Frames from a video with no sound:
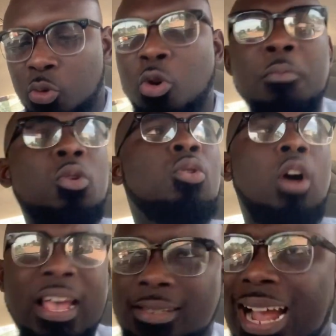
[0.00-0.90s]
Romeo.
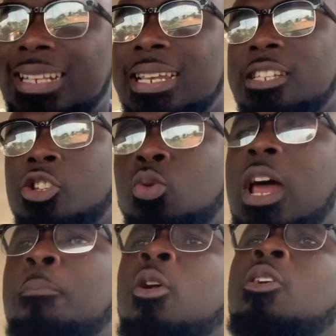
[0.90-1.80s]
Exactly, she will
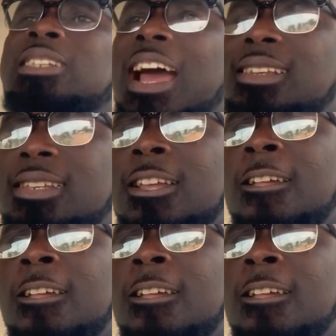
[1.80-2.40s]
apologize.